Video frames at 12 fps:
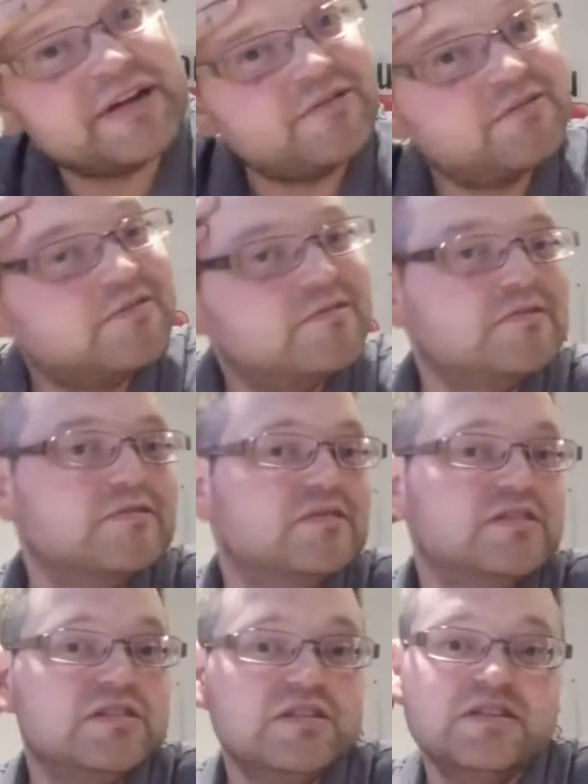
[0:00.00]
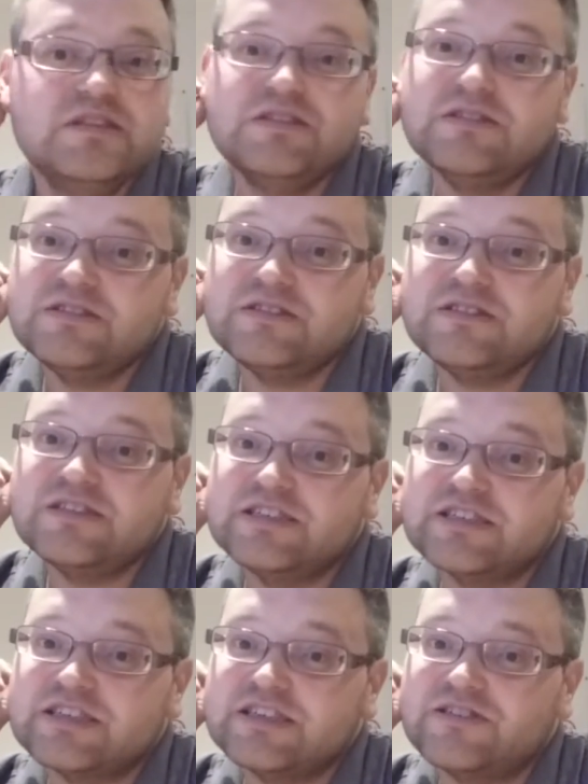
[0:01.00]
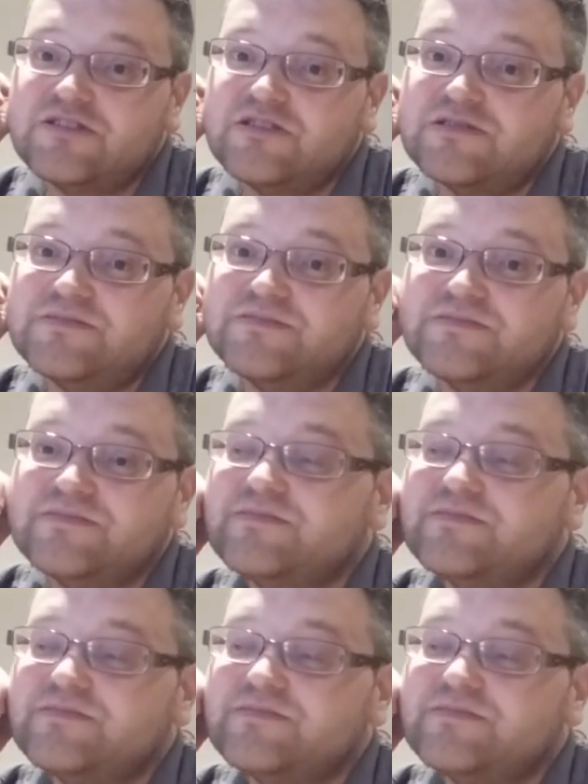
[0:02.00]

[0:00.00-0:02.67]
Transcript: here now. It's getting hot,